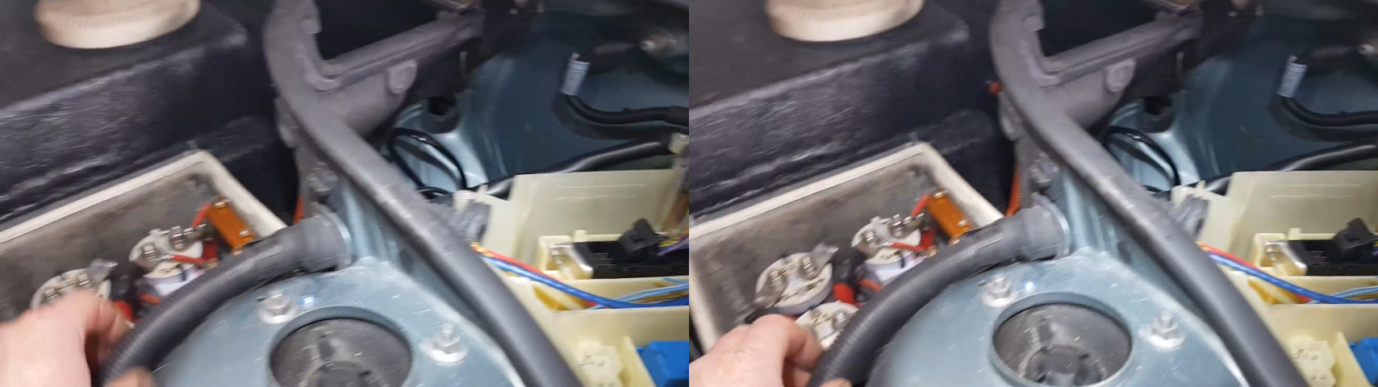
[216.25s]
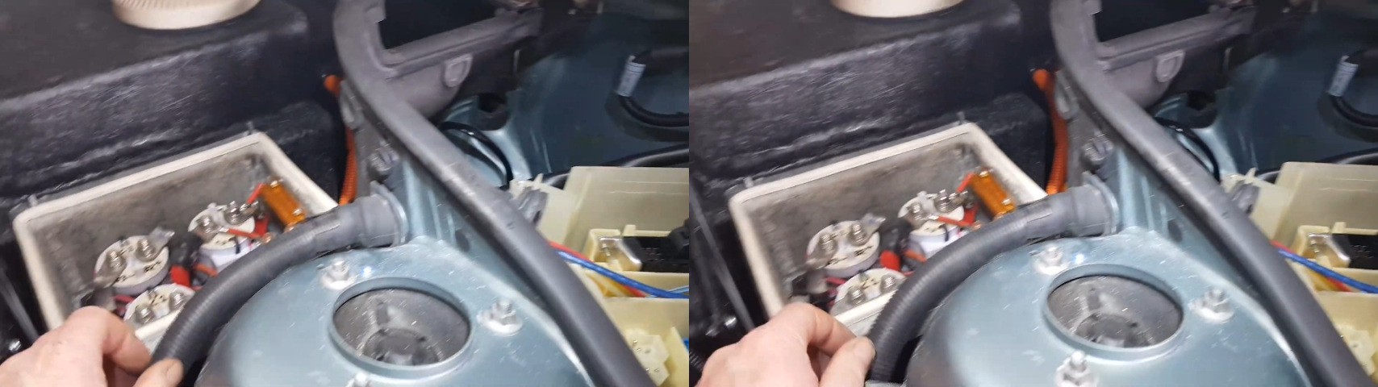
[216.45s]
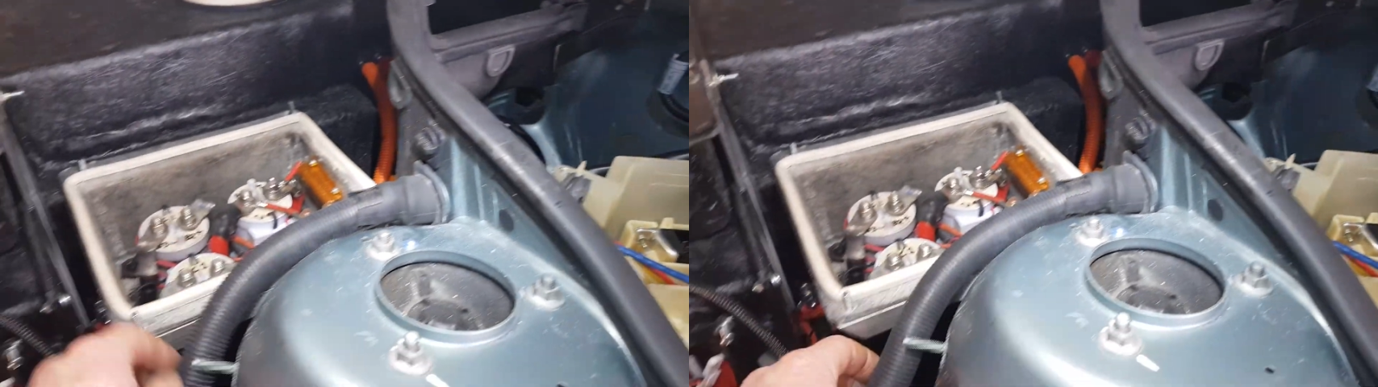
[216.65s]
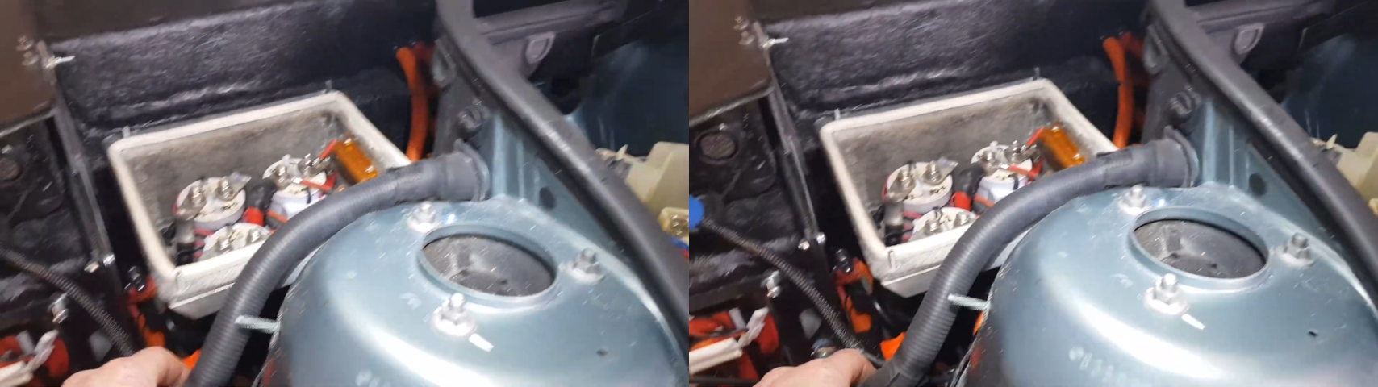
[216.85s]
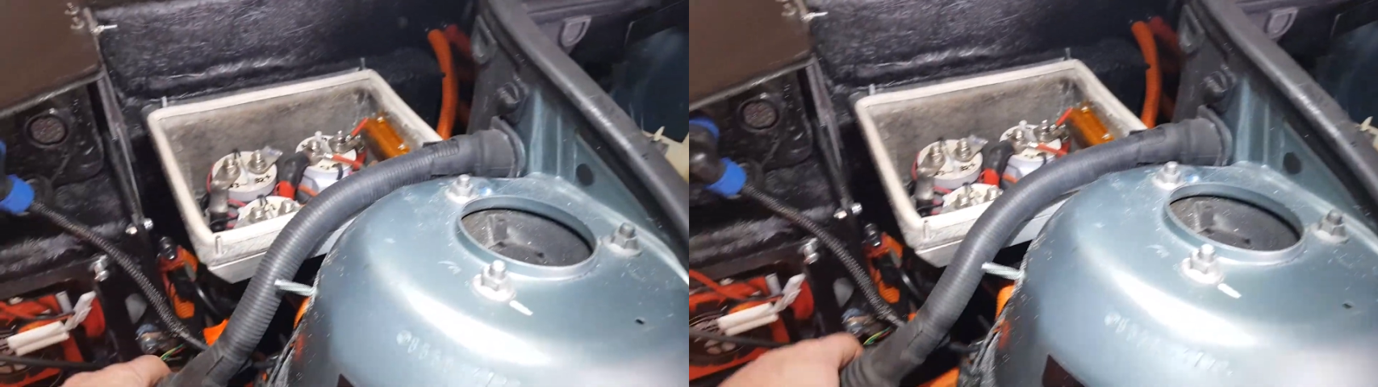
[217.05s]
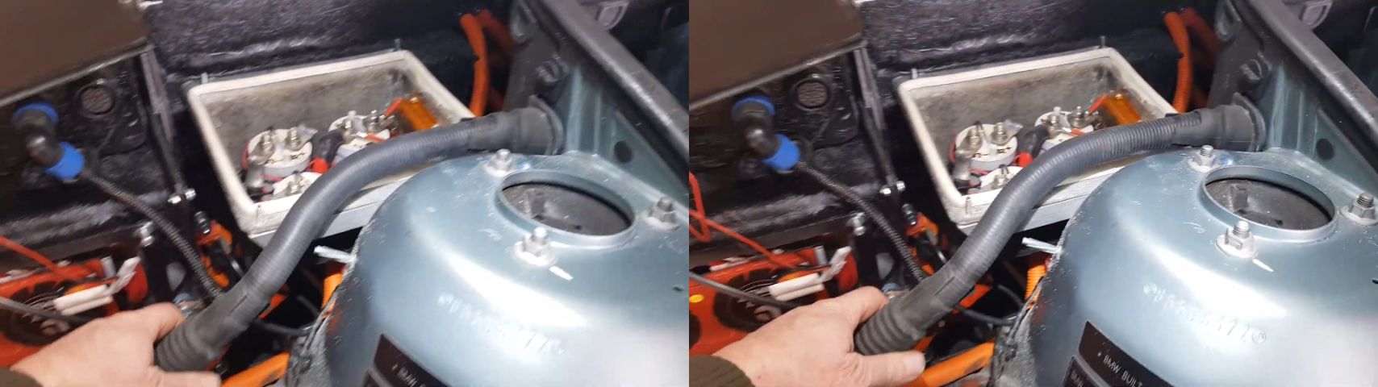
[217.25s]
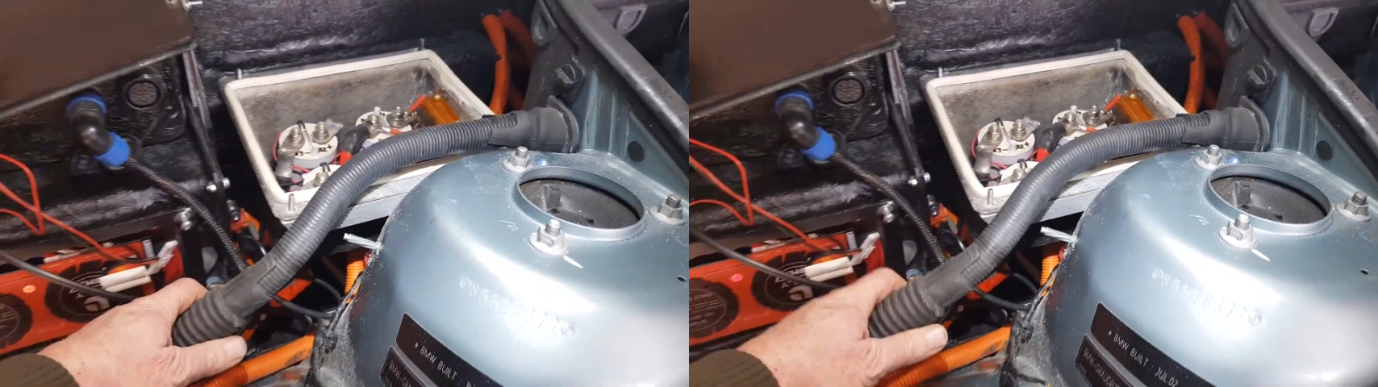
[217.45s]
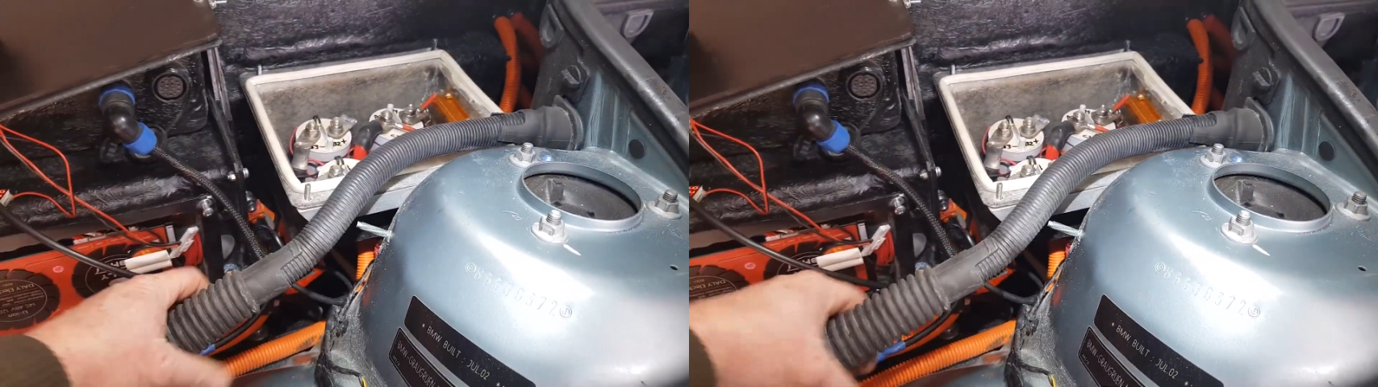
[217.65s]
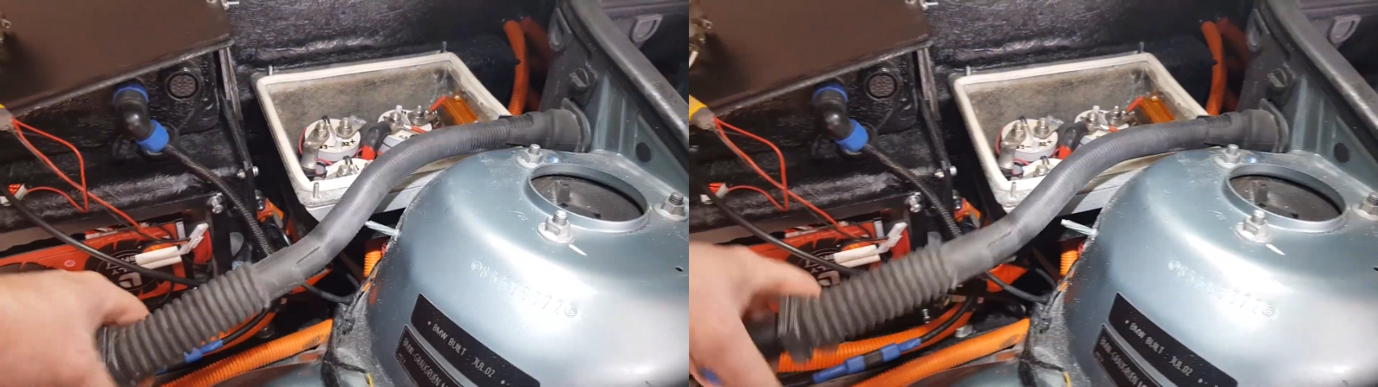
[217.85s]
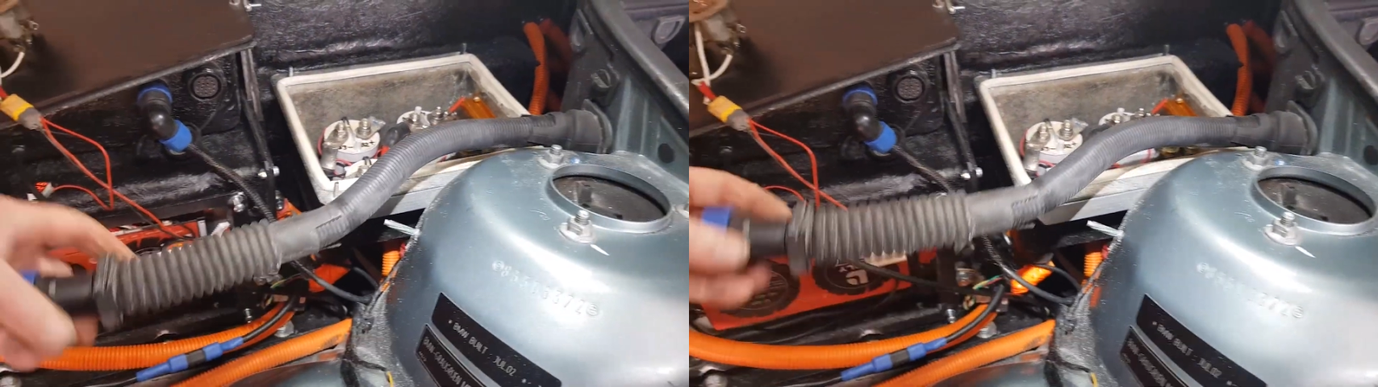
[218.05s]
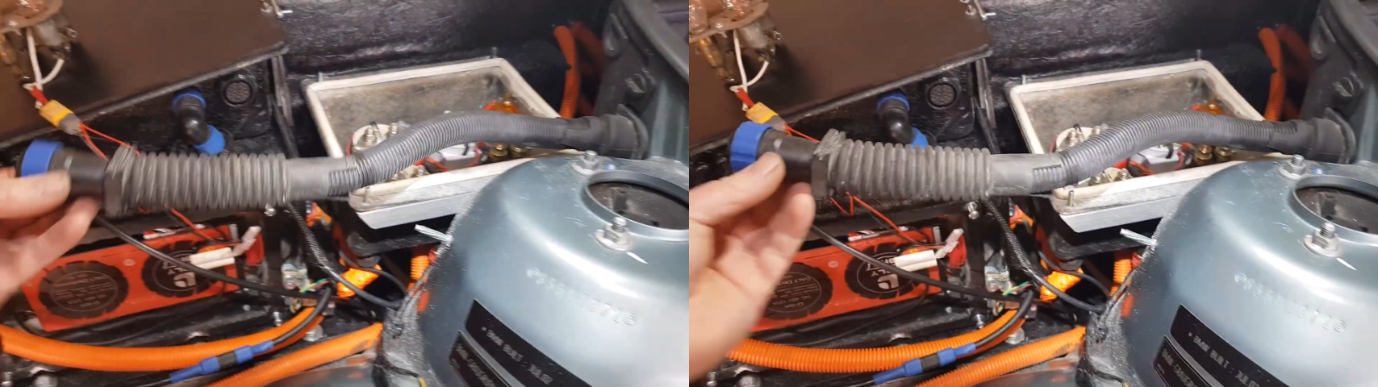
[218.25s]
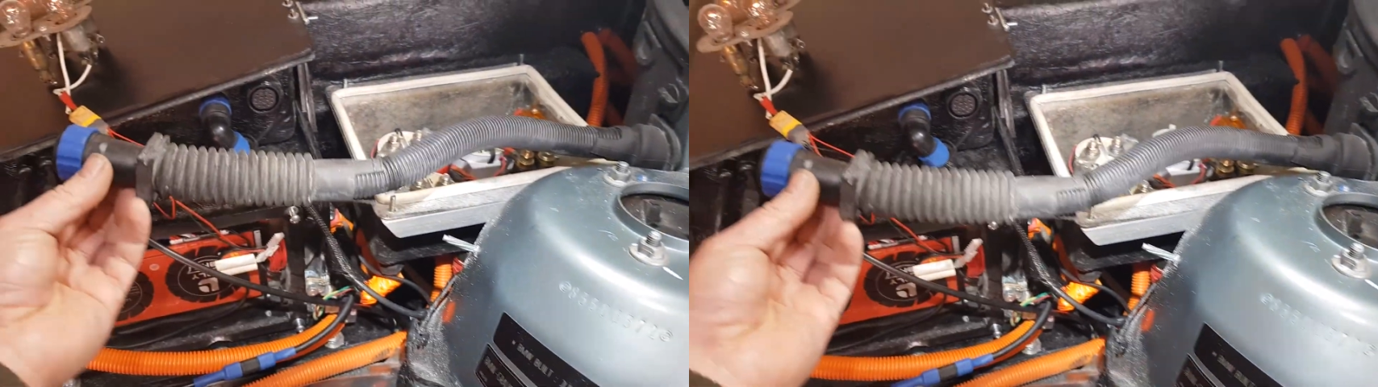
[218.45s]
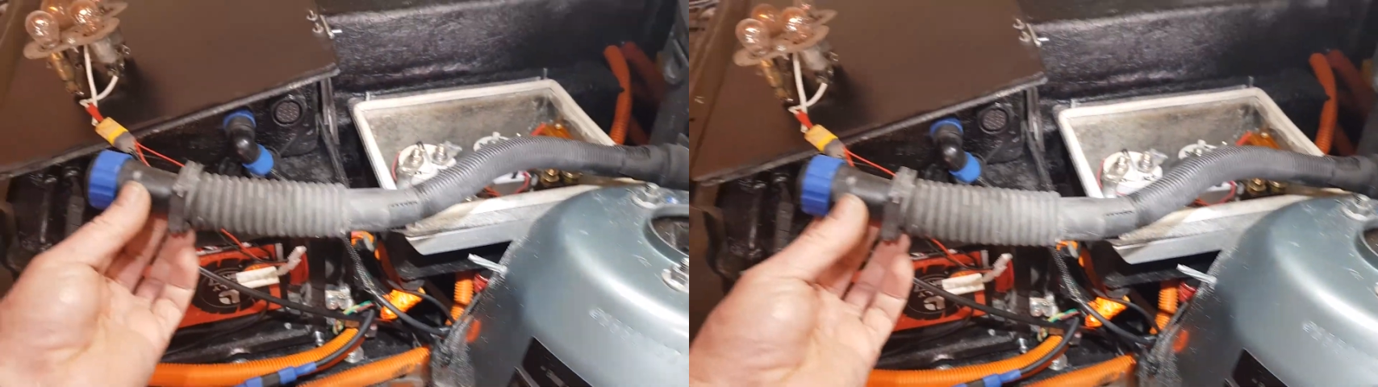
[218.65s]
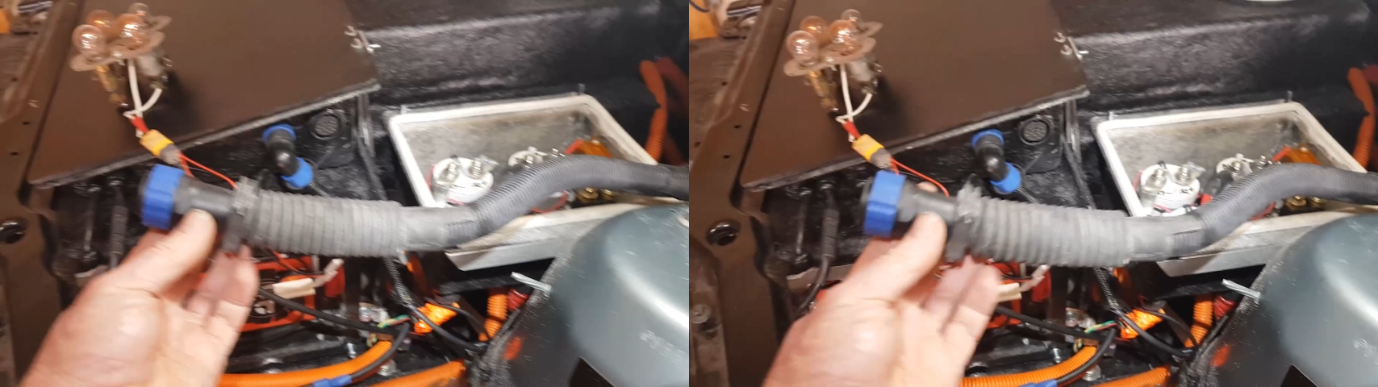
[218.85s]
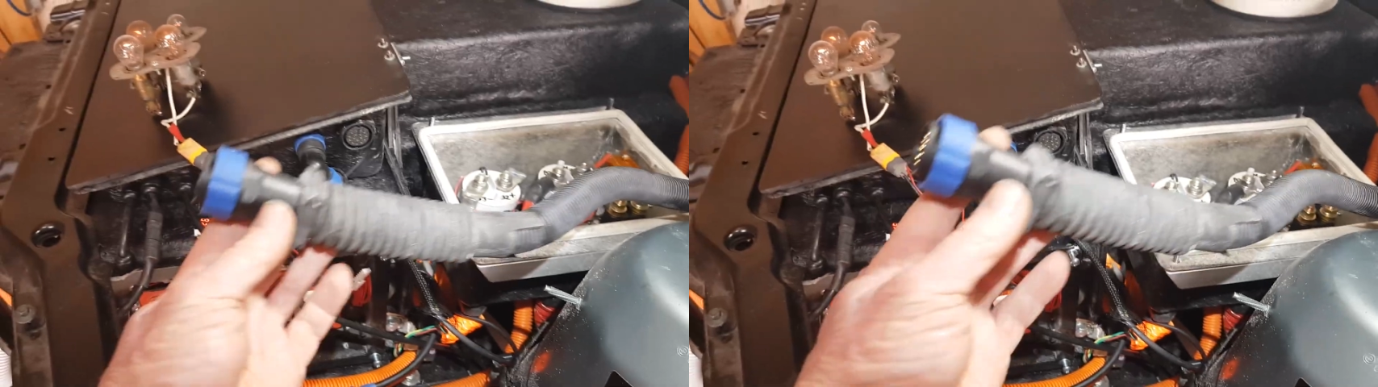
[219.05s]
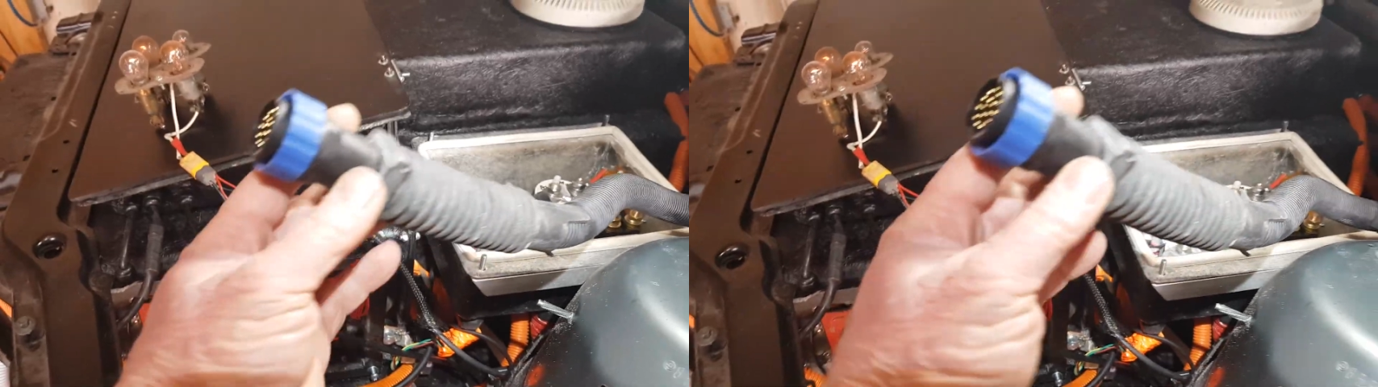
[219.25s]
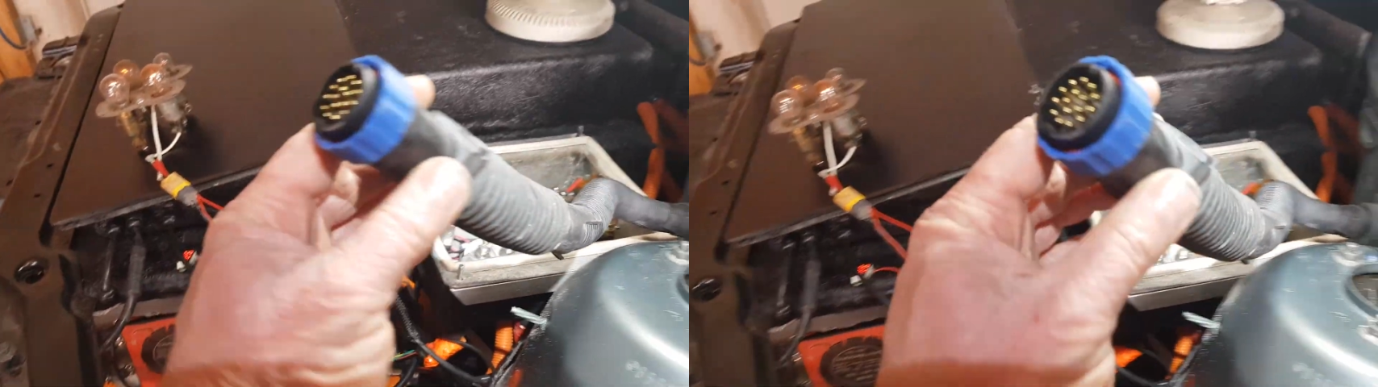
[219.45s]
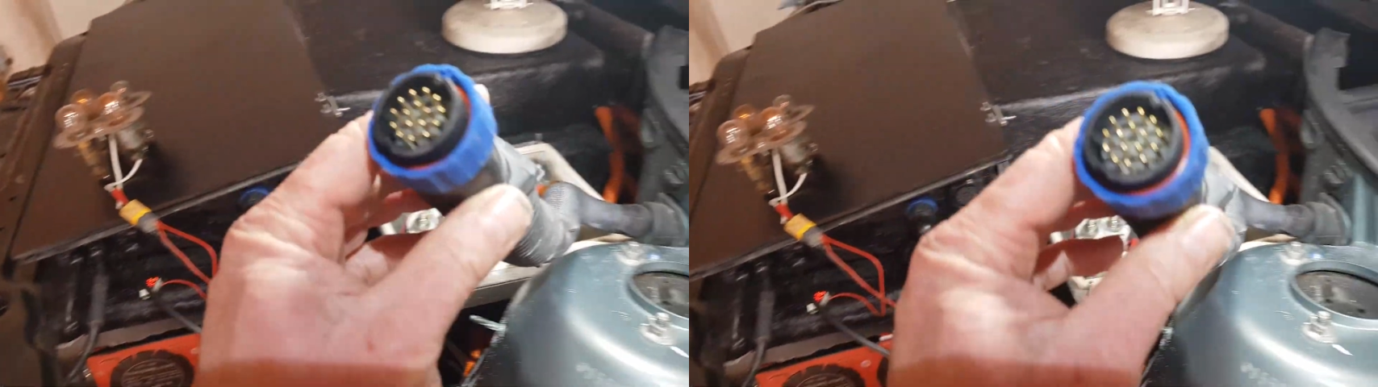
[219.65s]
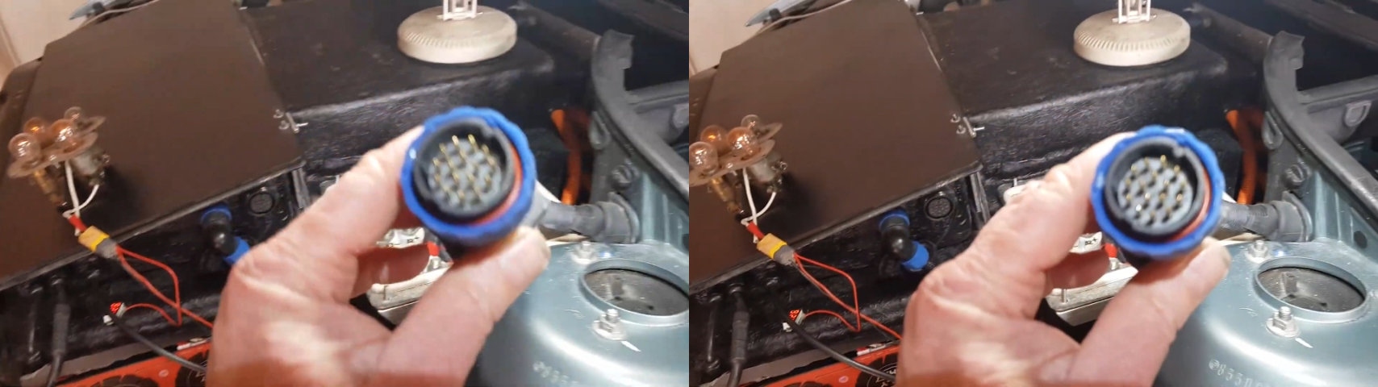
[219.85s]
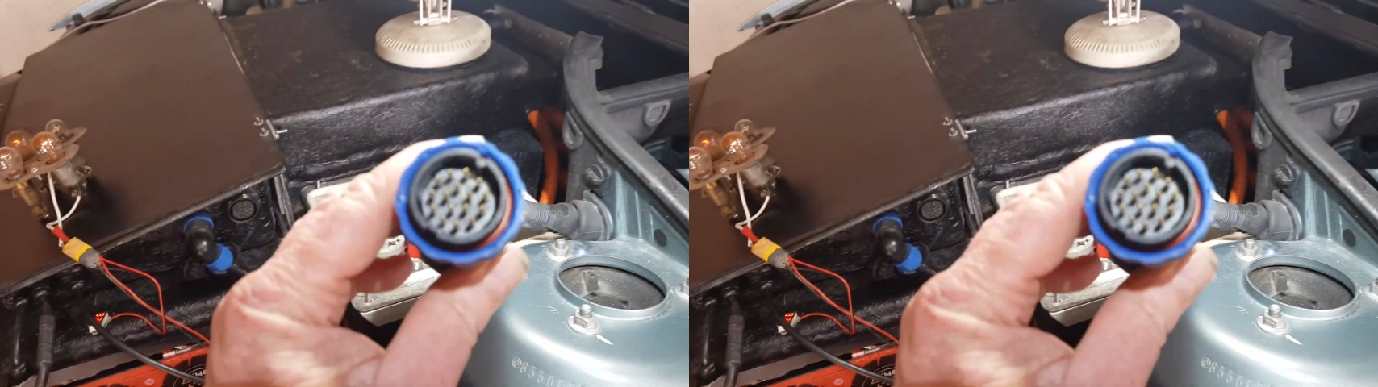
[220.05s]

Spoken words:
[unreadable: no face in view]